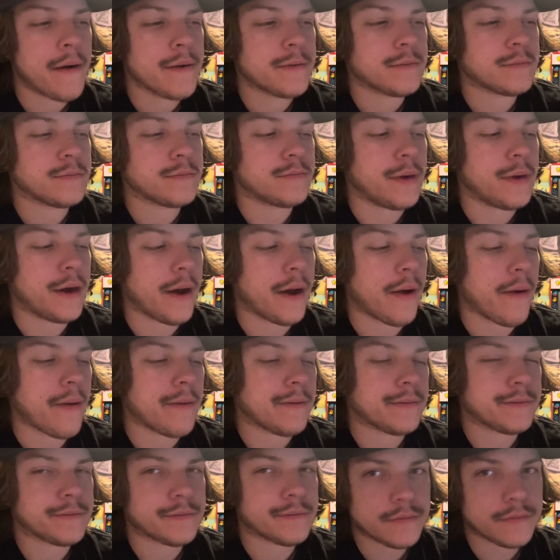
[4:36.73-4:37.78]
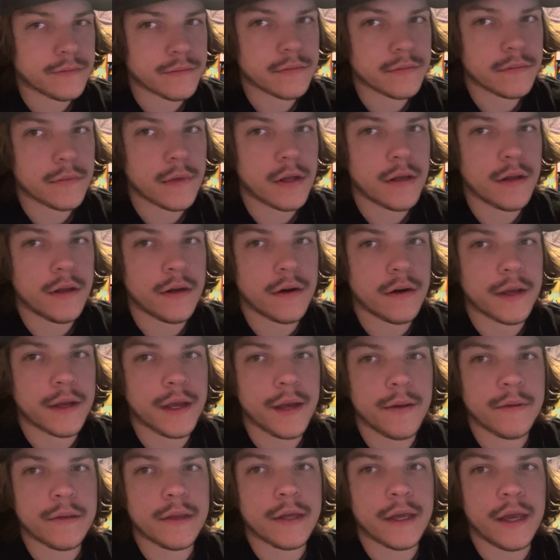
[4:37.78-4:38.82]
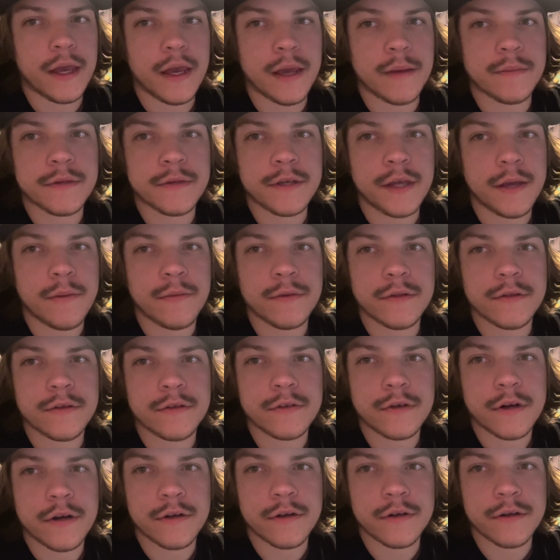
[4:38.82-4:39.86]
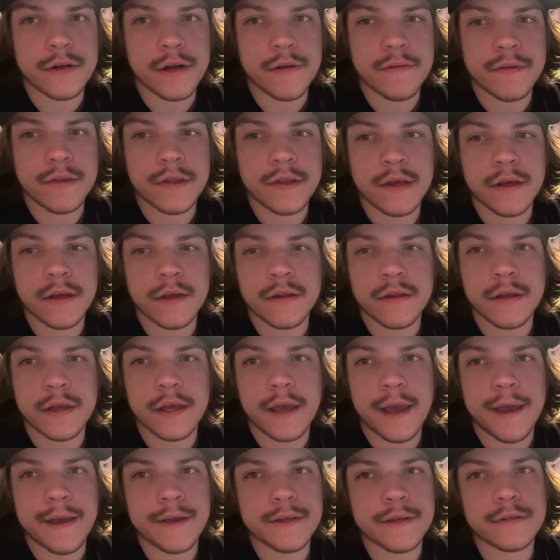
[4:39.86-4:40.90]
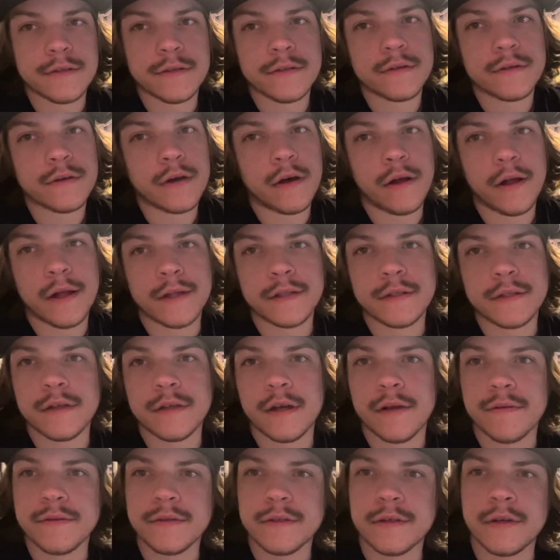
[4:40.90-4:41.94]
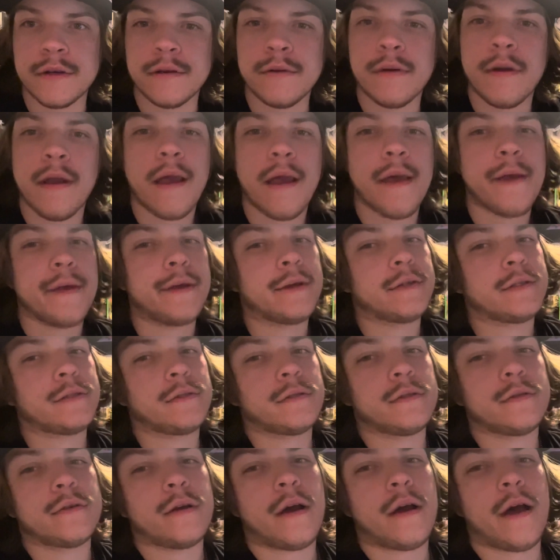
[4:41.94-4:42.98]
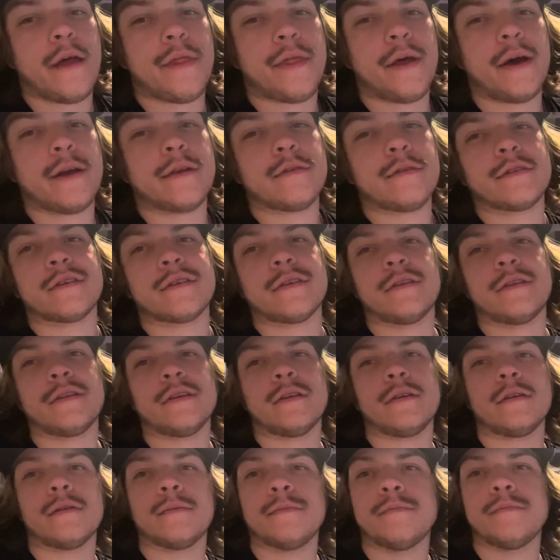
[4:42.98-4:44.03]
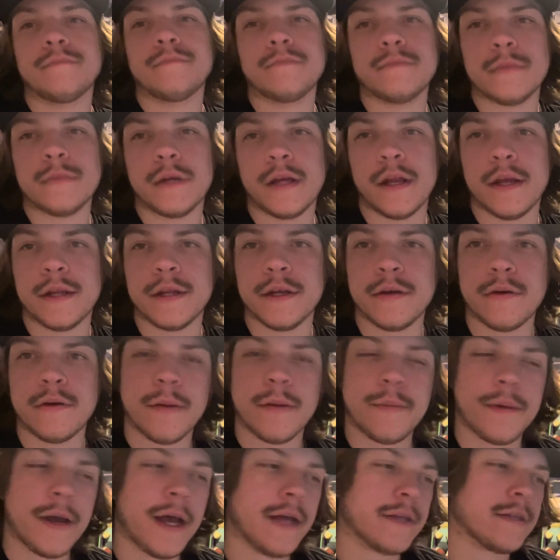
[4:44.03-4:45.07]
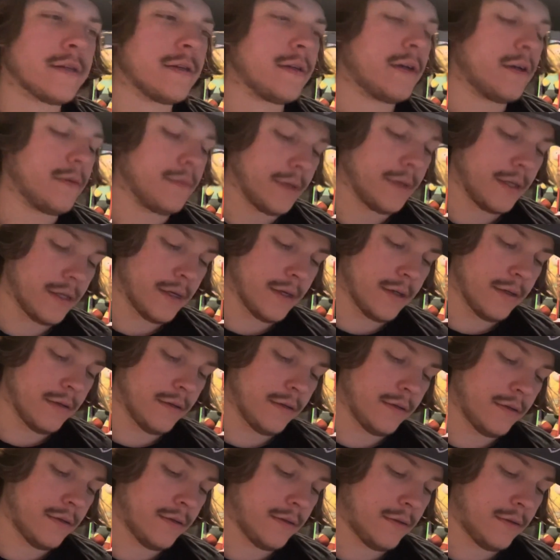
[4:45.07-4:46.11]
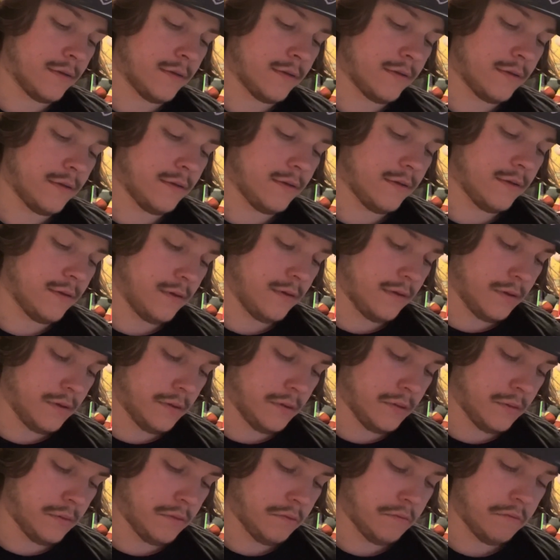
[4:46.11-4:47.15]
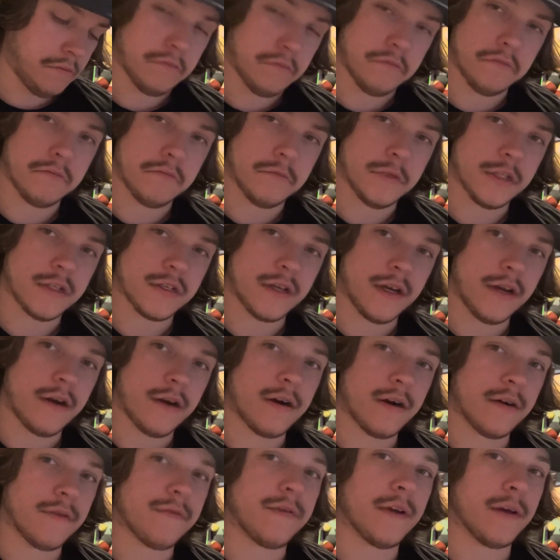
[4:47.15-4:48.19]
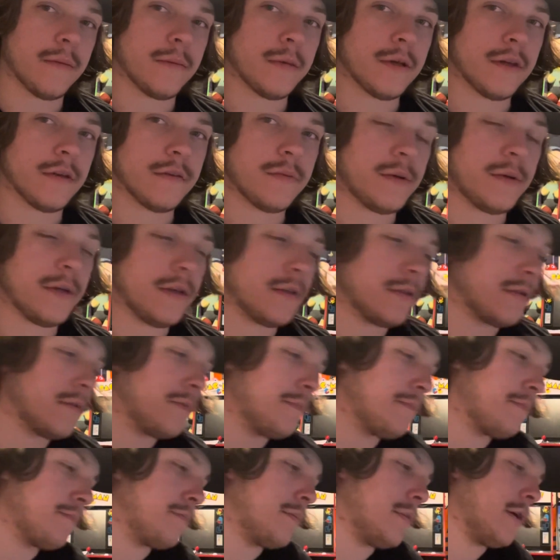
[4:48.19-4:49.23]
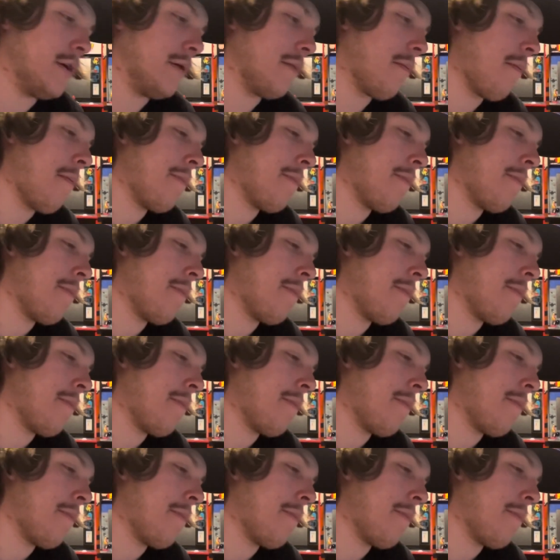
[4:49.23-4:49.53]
but you know, it came with the games, came with the charger, everything, the case, all that stuff. So I thought it was a good deal and I didn't want to pass it up because it's kind of hard to find PSPs. But